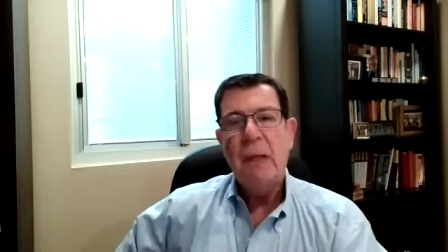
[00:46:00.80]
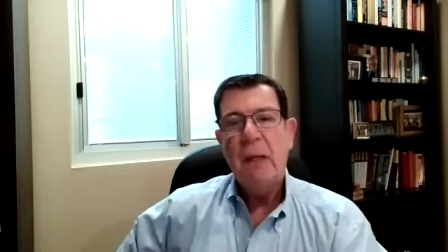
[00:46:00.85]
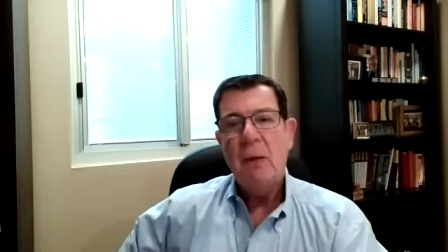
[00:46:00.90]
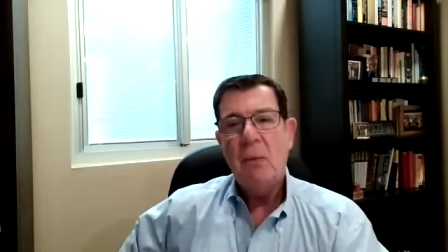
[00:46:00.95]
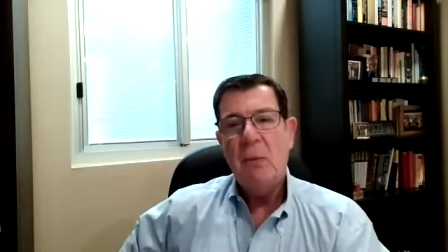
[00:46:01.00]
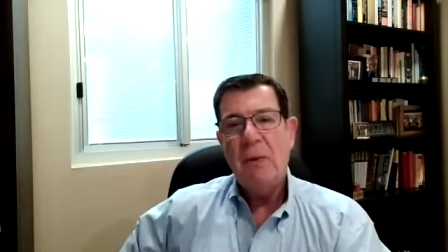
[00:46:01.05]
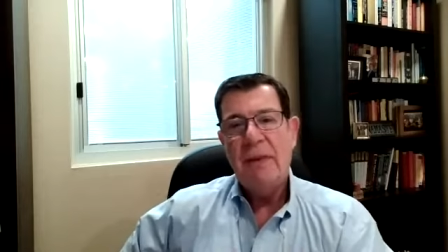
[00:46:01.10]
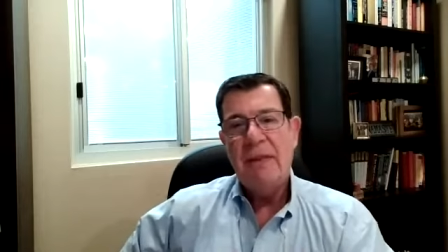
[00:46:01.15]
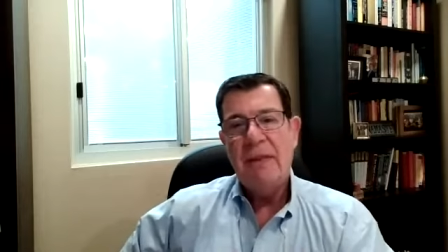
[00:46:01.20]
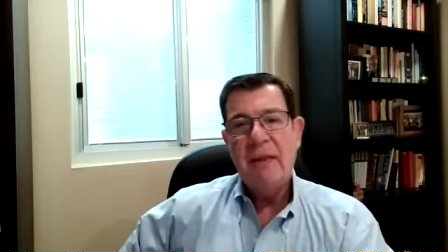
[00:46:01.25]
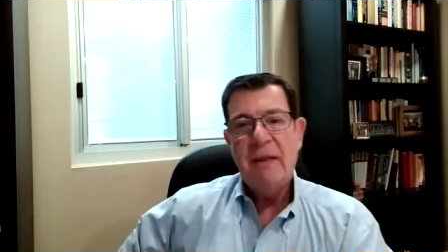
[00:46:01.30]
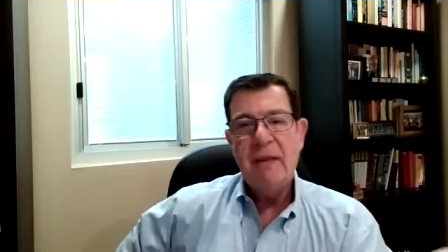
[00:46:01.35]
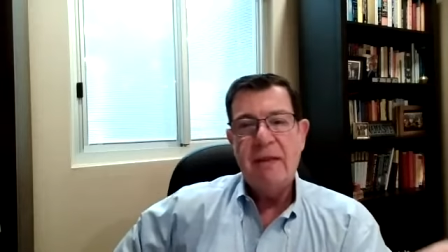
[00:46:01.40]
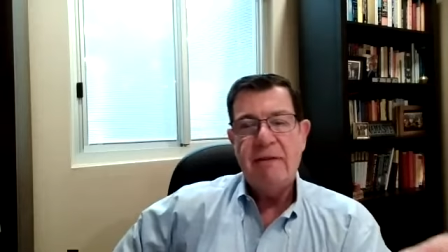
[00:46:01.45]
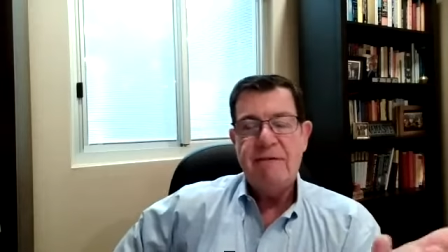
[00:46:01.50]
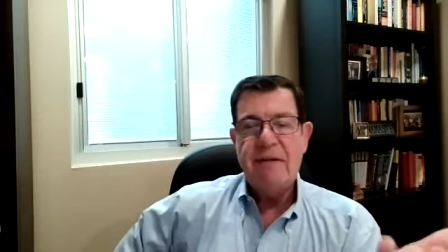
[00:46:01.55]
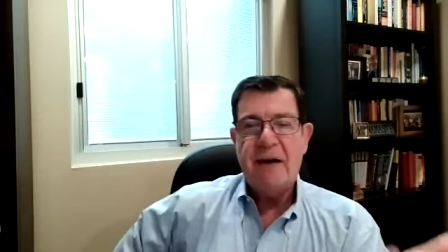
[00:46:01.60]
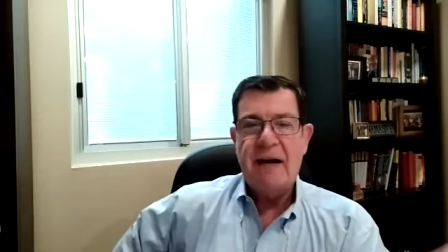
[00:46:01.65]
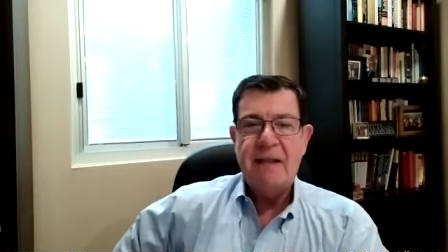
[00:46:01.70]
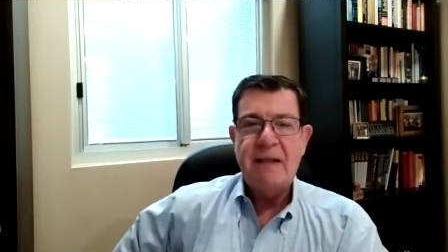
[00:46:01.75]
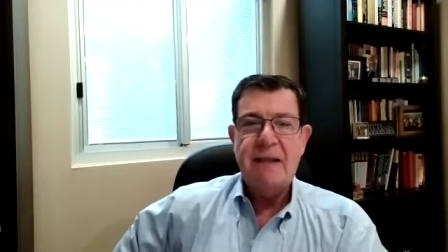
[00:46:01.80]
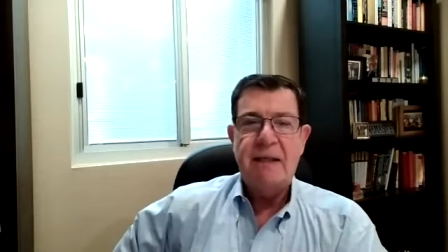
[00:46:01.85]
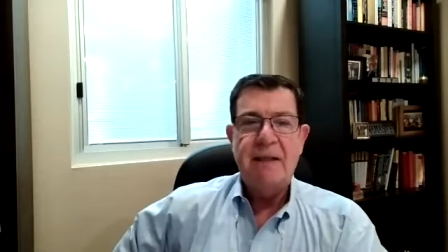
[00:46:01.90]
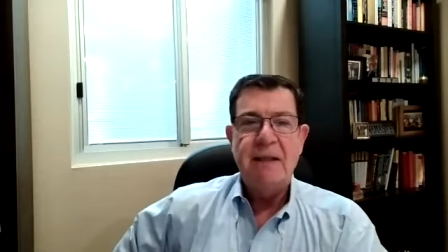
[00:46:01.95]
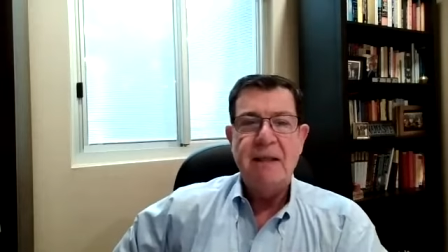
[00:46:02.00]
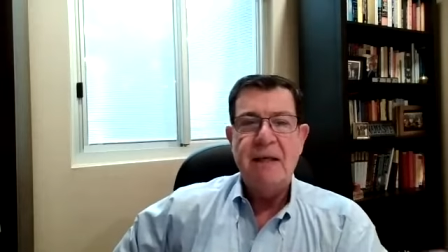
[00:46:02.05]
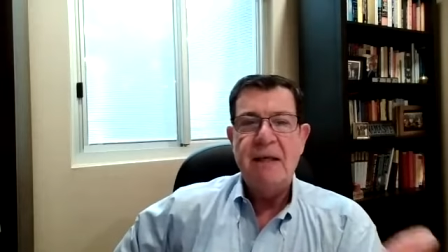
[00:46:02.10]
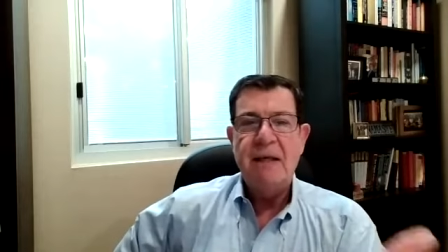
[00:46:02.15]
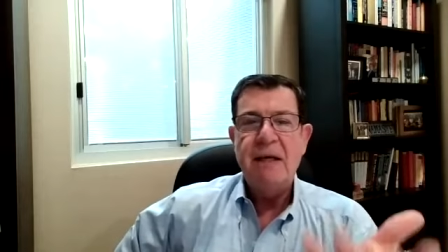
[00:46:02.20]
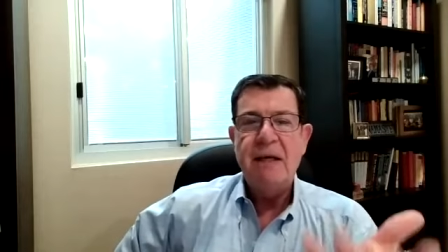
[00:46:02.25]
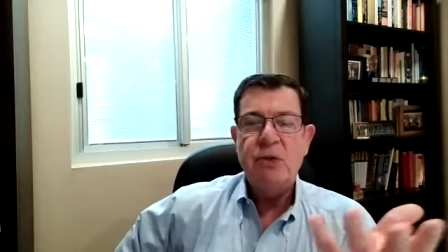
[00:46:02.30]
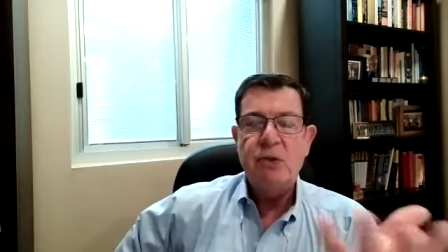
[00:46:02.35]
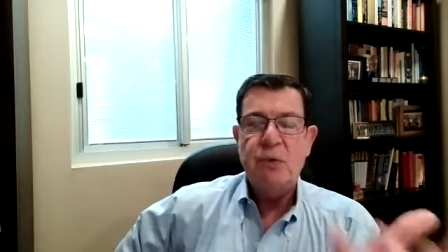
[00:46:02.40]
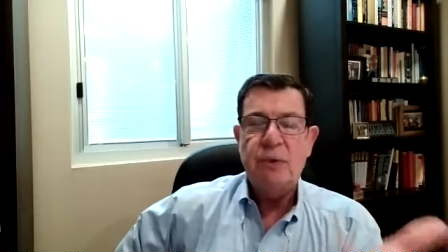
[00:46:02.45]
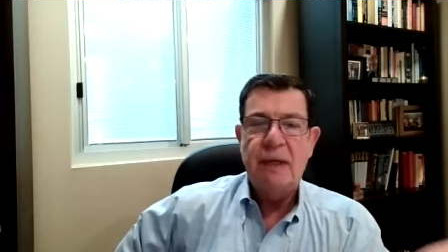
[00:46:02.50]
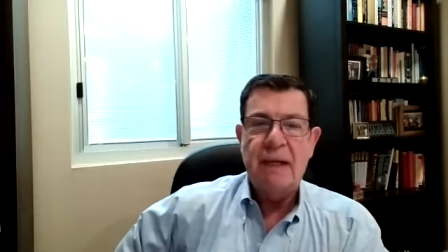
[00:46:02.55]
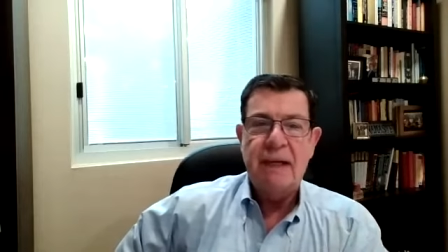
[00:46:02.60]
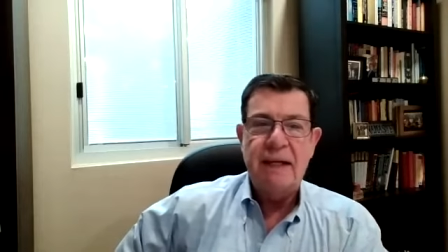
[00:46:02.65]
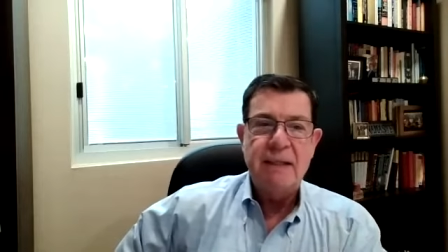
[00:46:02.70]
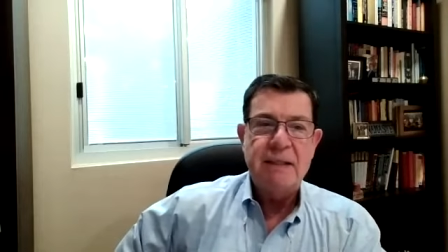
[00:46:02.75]
with the fact that the
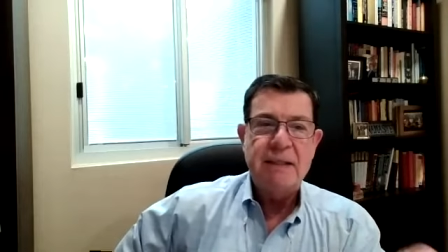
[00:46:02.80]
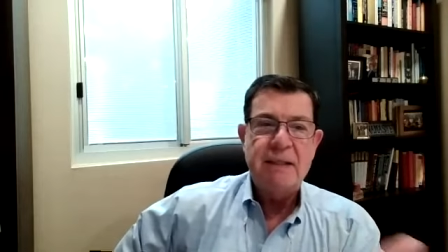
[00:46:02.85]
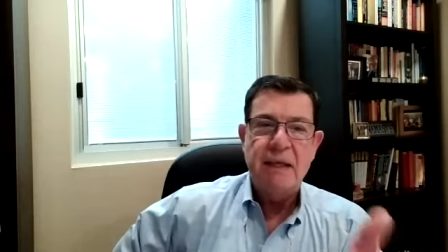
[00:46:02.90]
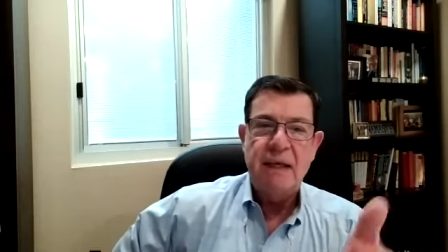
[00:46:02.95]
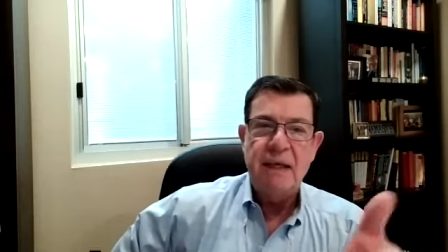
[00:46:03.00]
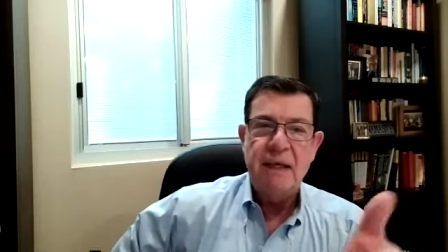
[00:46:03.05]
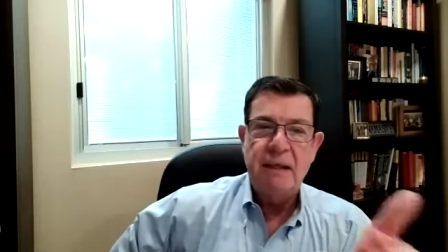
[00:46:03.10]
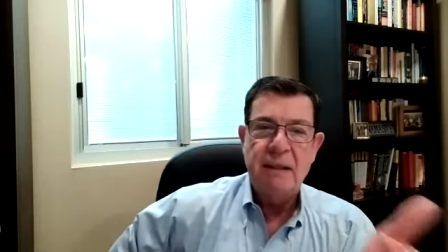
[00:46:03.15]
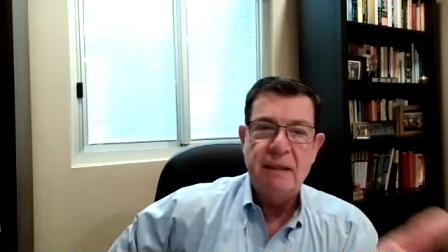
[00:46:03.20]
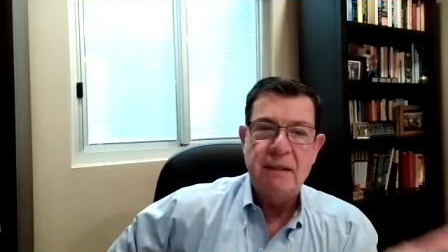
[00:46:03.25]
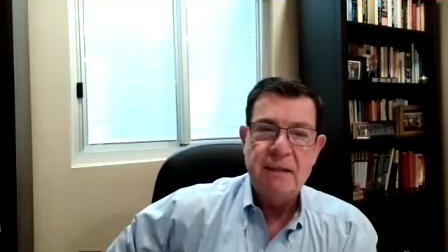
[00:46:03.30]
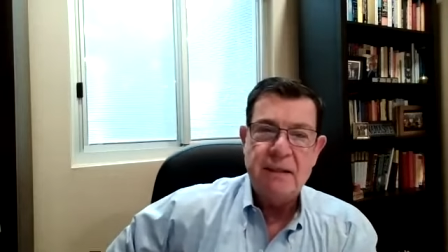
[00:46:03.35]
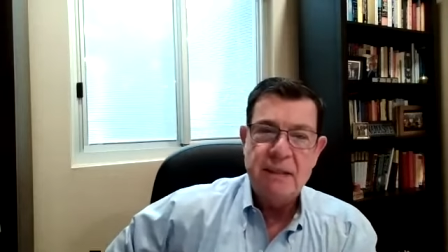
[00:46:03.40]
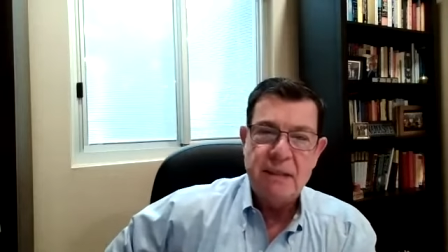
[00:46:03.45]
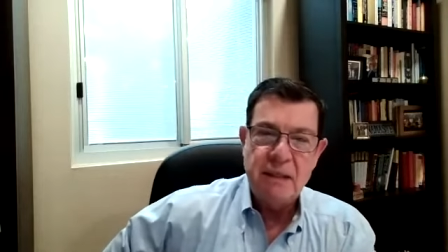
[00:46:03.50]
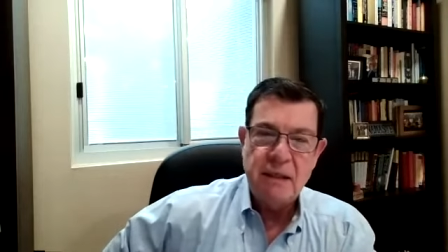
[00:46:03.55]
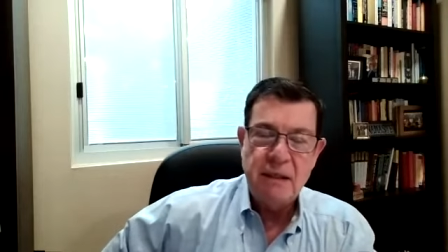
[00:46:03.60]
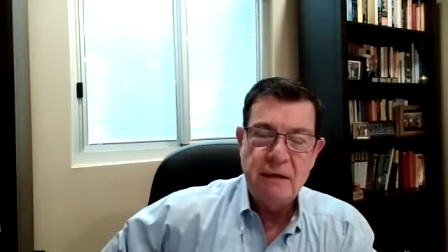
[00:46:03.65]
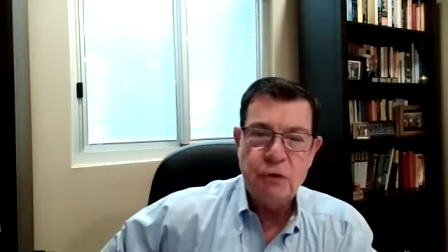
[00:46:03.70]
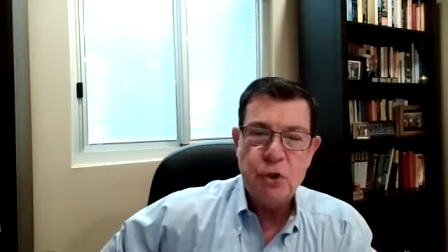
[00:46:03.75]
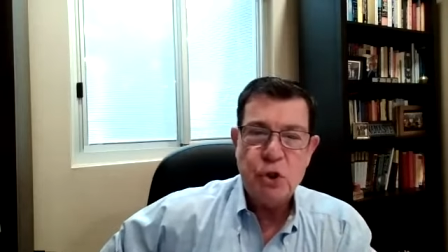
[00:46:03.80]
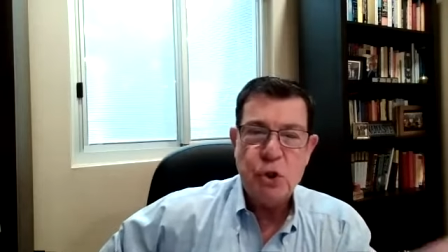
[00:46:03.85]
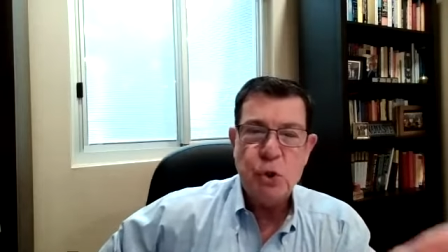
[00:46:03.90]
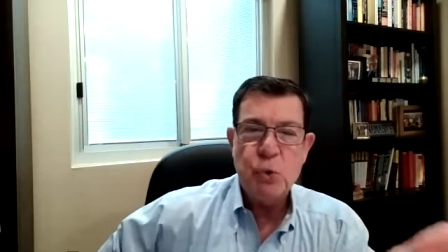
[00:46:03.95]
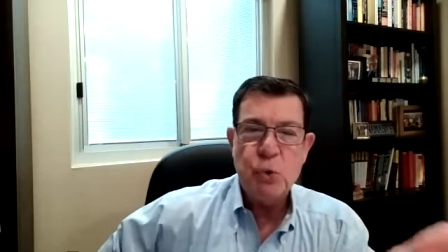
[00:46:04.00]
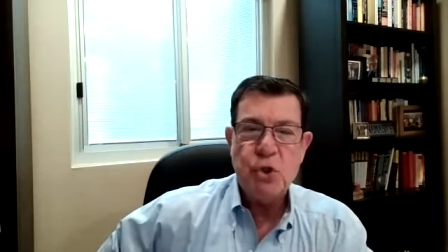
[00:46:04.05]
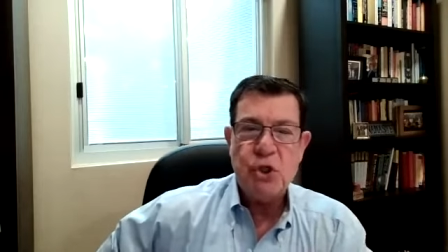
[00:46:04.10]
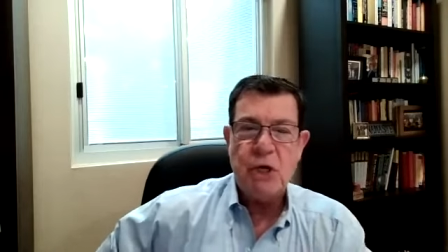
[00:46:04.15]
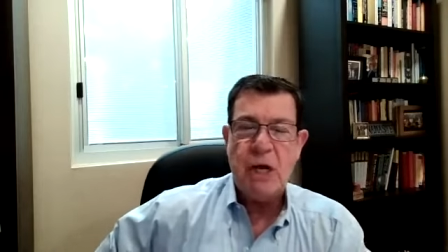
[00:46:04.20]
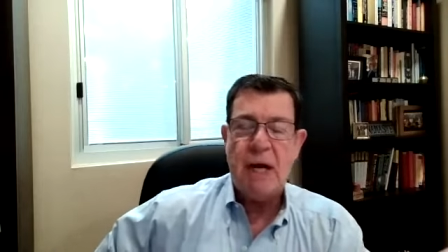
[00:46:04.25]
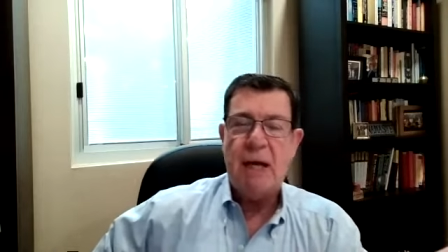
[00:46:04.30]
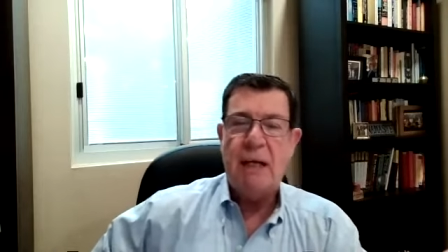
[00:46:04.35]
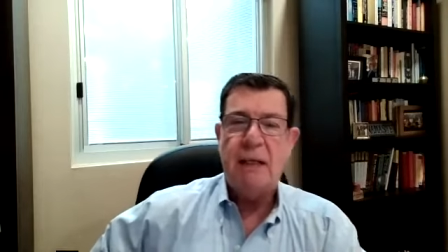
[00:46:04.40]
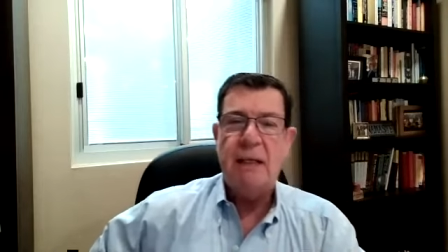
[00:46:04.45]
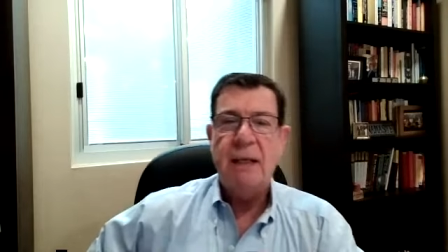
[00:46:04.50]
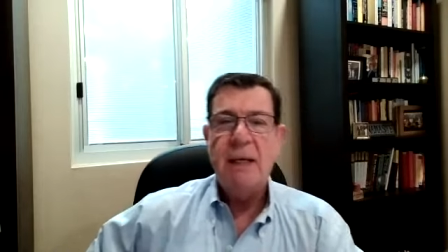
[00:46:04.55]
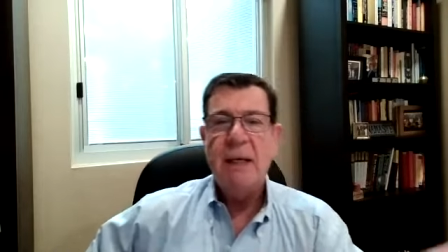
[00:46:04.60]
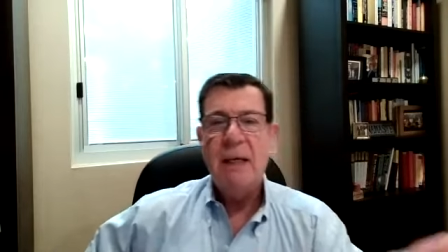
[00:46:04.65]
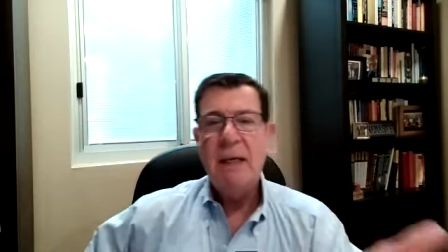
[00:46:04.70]
Israelites in the city of Shushan,